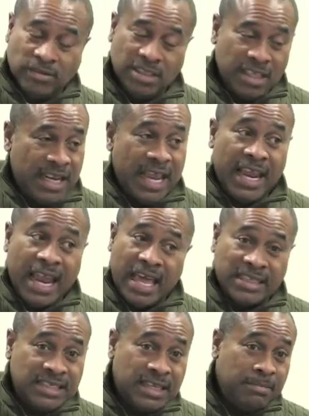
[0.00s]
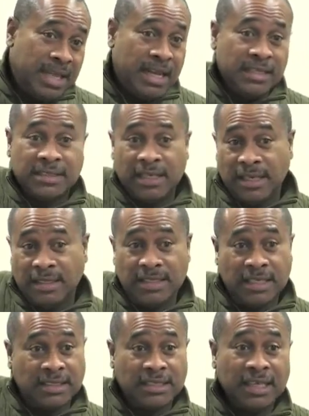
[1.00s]
It was in that last 10 minutes, and
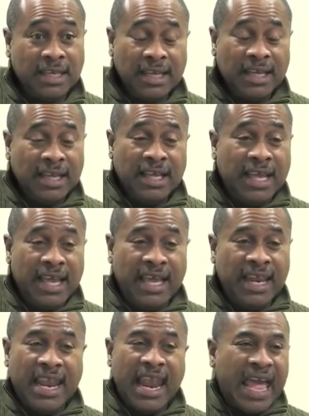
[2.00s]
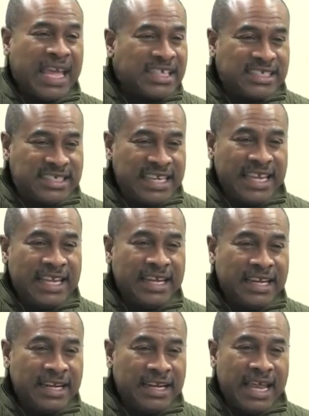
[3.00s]
and I could see it.
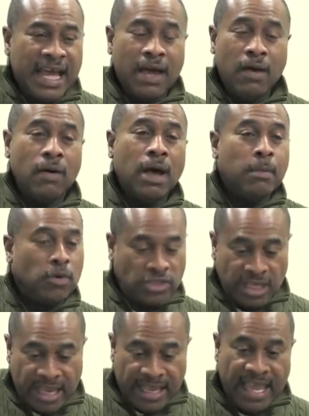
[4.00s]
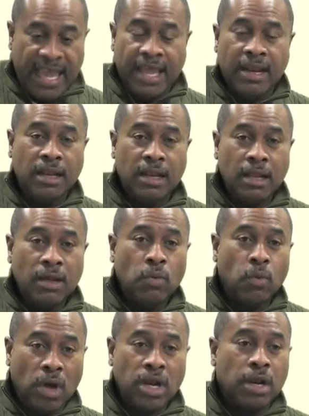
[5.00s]
Now, I'm going to say again,
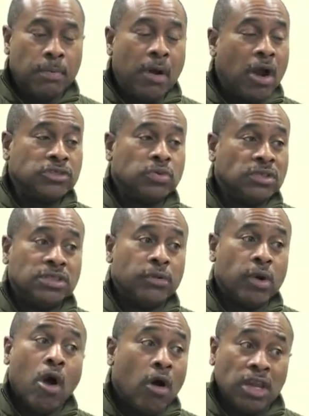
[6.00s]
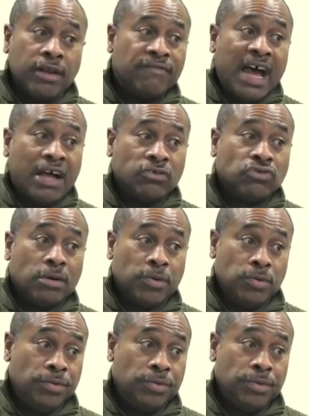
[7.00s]
one of the parts was they were all in foul trouble.
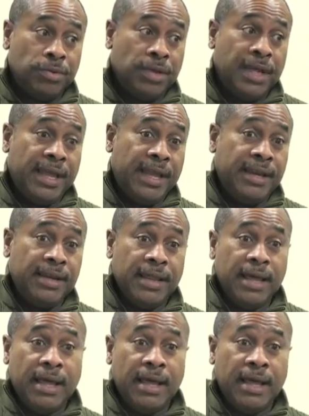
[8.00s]
And